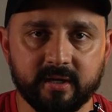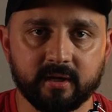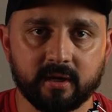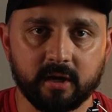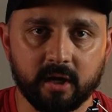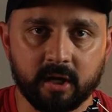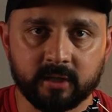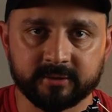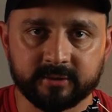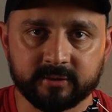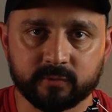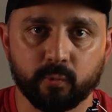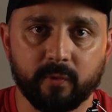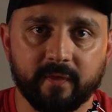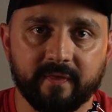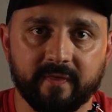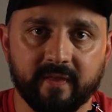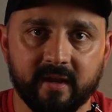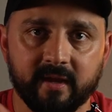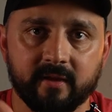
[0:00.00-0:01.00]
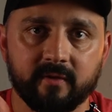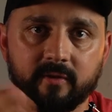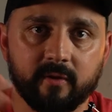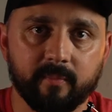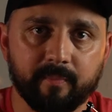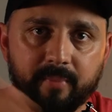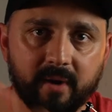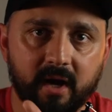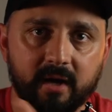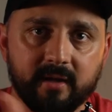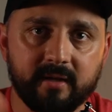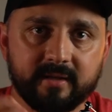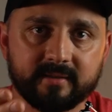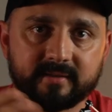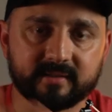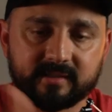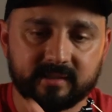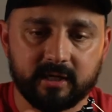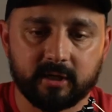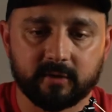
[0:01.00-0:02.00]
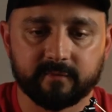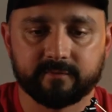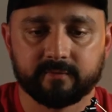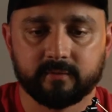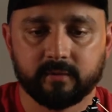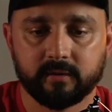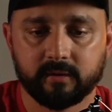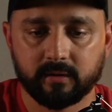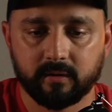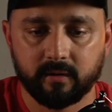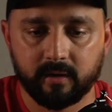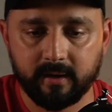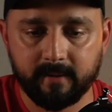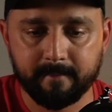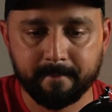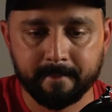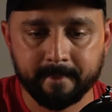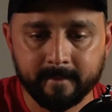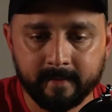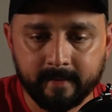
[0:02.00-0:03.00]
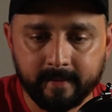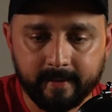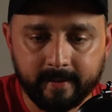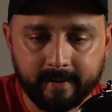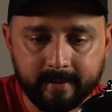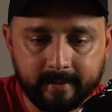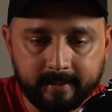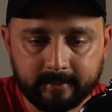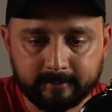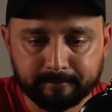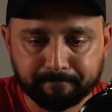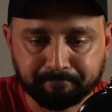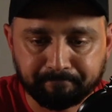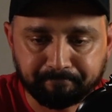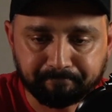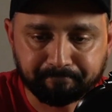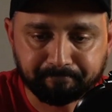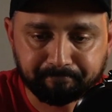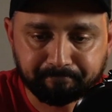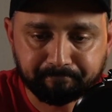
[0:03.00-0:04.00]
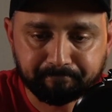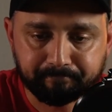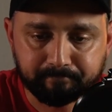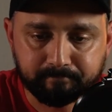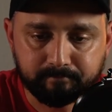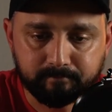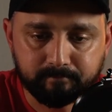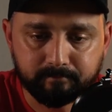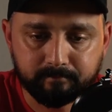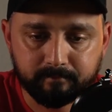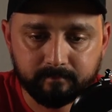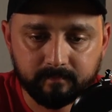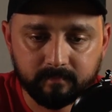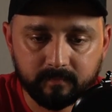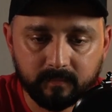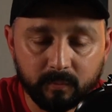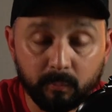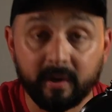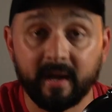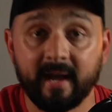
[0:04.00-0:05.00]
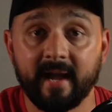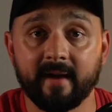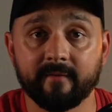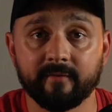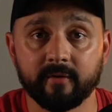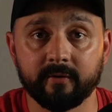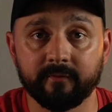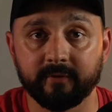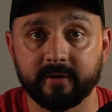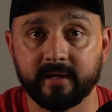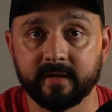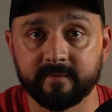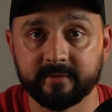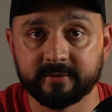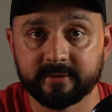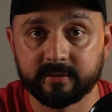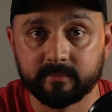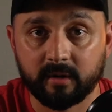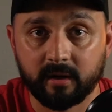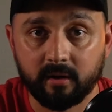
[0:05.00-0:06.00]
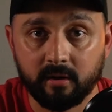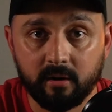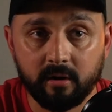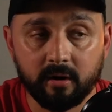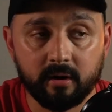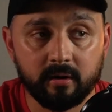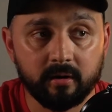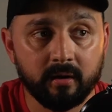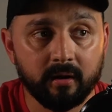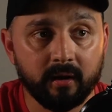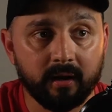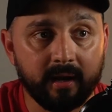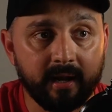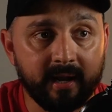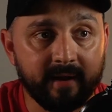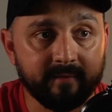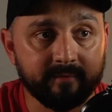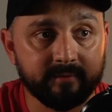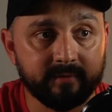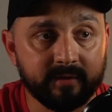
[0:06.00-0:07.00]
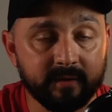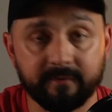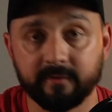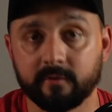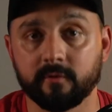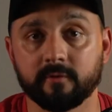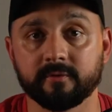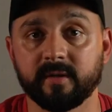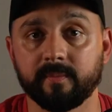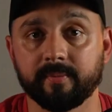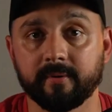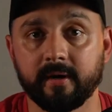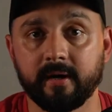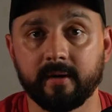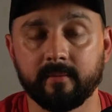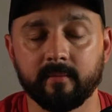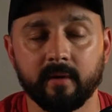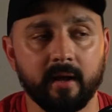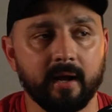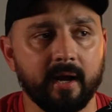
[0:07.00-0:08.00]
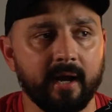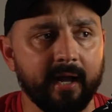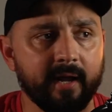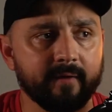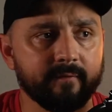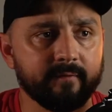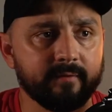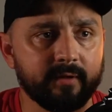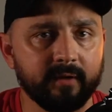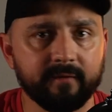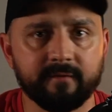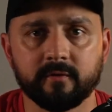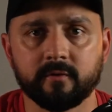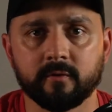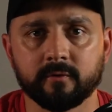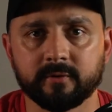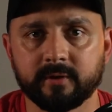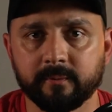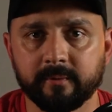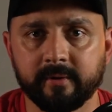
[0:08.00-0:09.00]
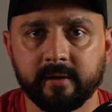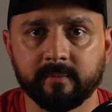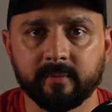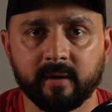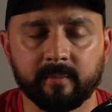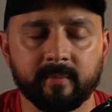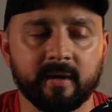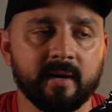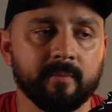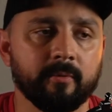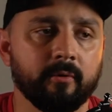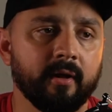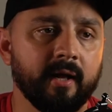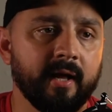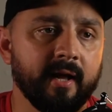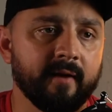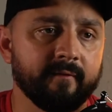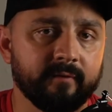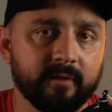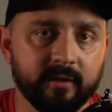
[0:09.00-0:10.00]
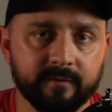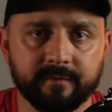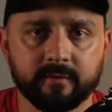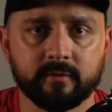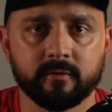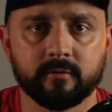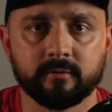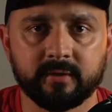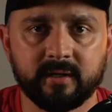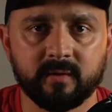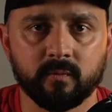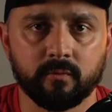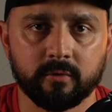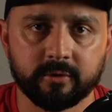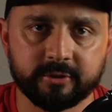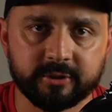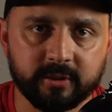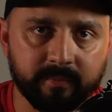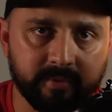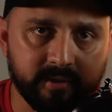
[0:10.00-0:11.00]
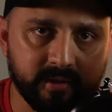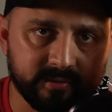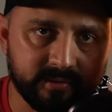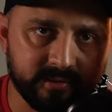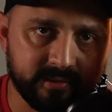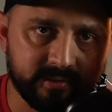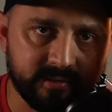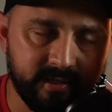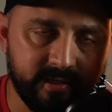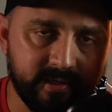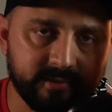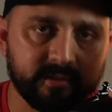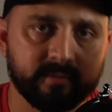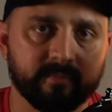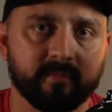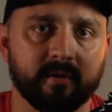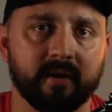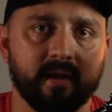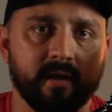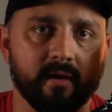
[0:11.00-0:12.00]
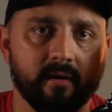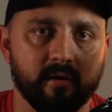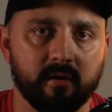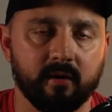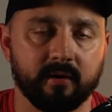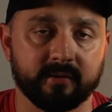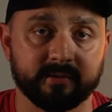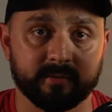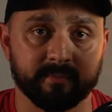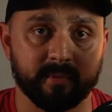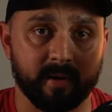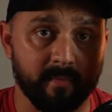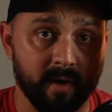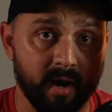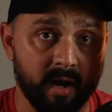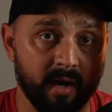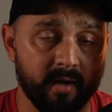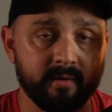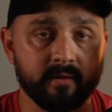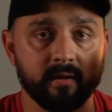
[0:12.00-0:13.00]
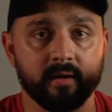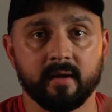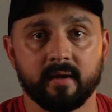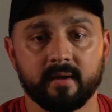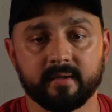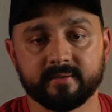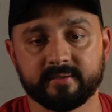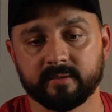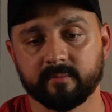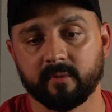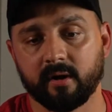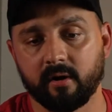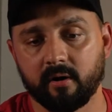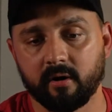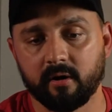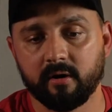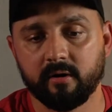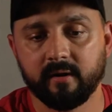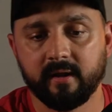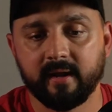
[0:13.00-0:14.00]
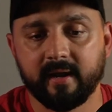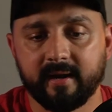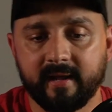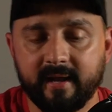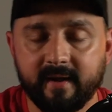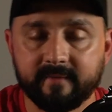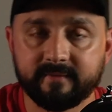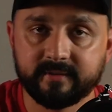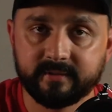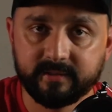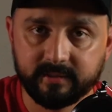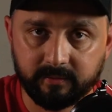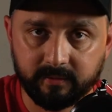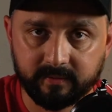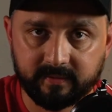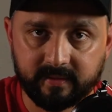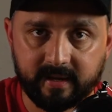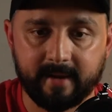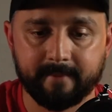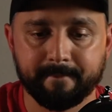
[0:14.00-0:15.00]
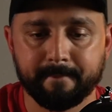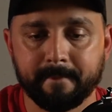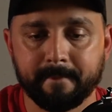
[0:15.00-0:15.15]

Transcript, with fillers: it causes within the body itself, right? When I have unforgiveness in my heart, I have difficulty praying. I have difficulty reading my Bible. I have difficulty in worship because this thing is in my heart. It's in my mind. It's in my heart. And I have to deal with that